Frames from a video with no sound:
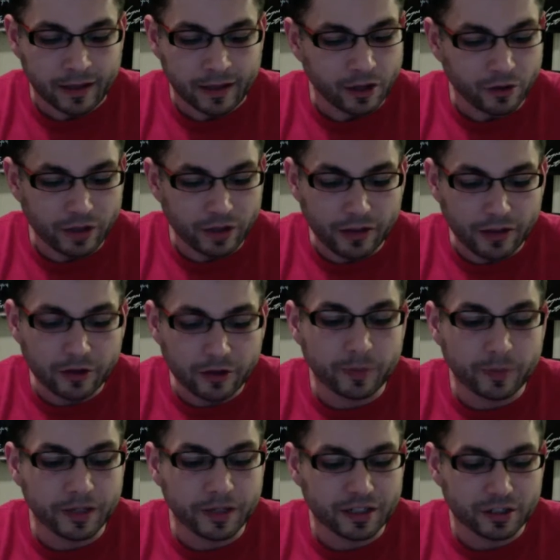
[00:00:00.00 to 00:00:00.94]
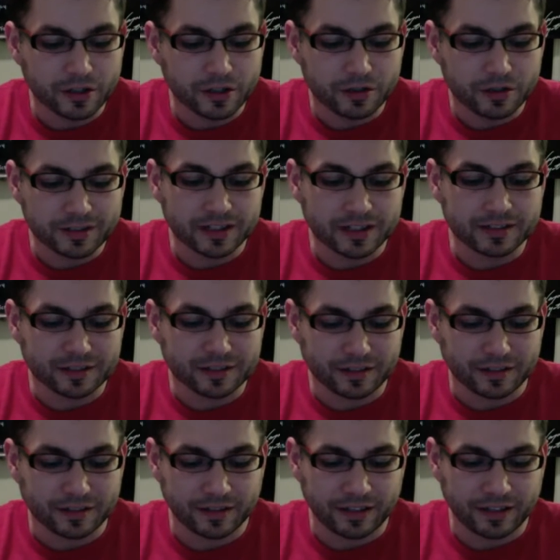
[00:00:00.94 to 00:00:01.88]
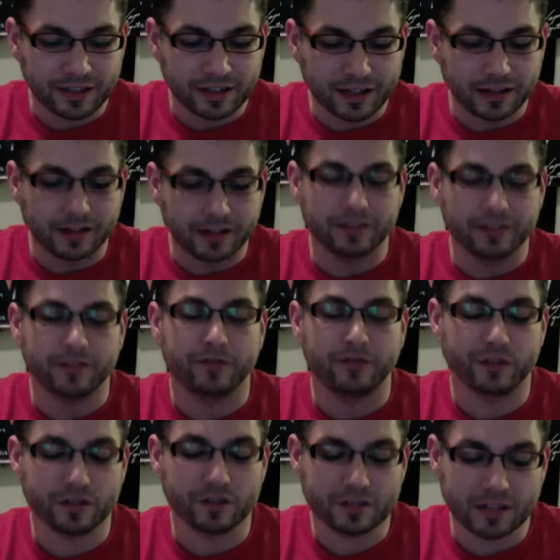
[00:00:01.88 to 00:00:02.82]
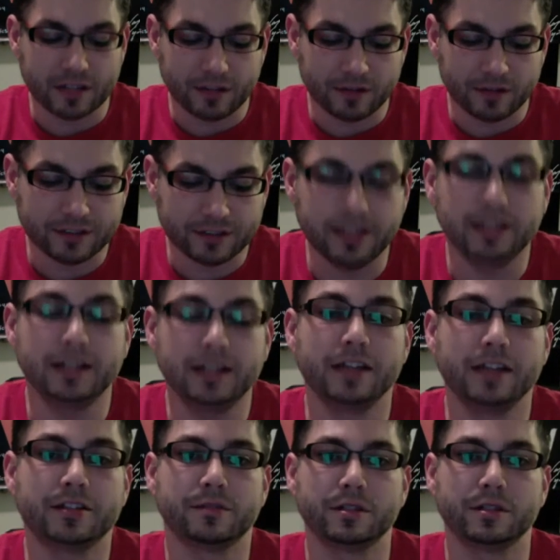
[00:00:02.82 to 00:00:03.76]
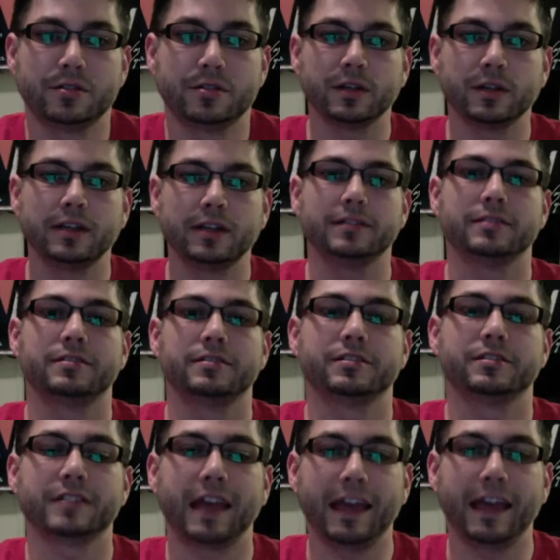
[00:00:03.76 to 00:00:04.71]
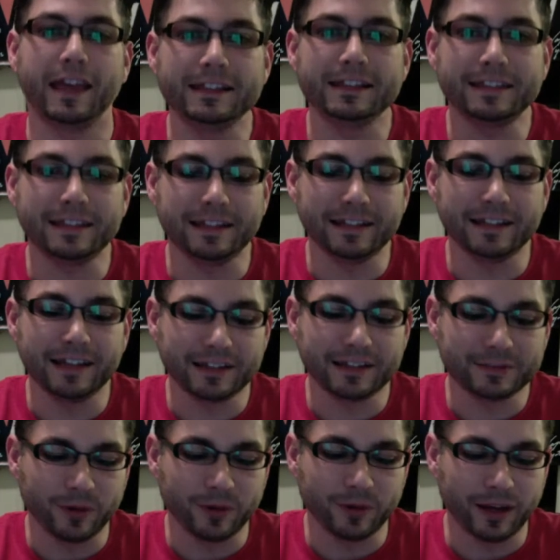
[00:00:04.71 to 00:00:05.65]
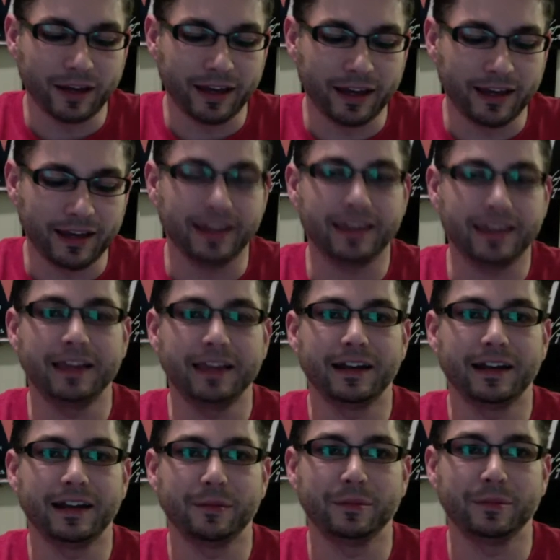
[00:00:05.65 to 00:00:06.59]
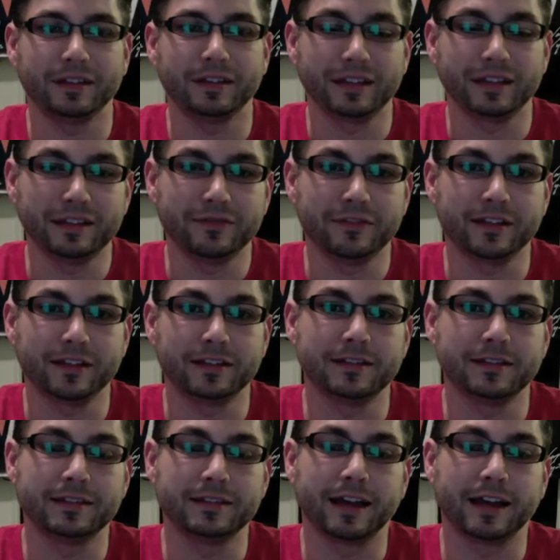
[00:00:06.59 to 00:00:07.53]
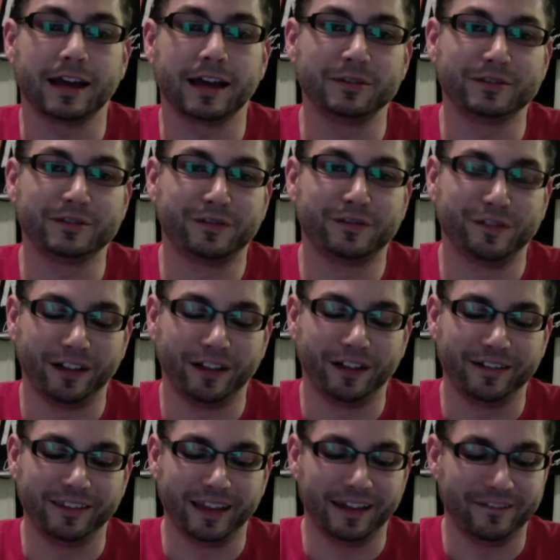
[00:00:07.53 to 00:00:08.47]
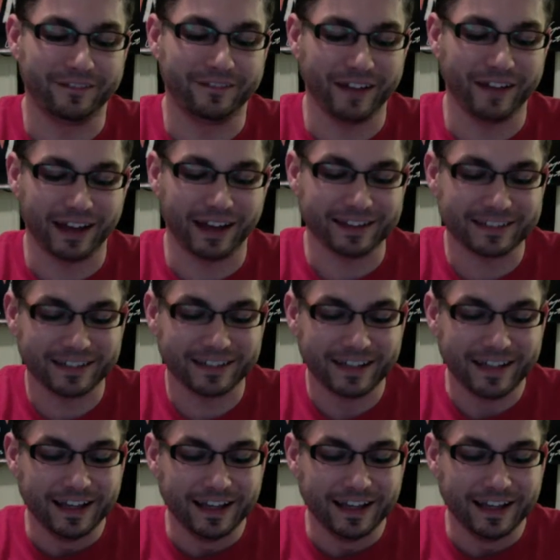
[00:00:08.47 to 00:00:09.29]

The only other big news is the first ever TD Nation retreat is just 18 days away. I cannot believe that time has flown that fast.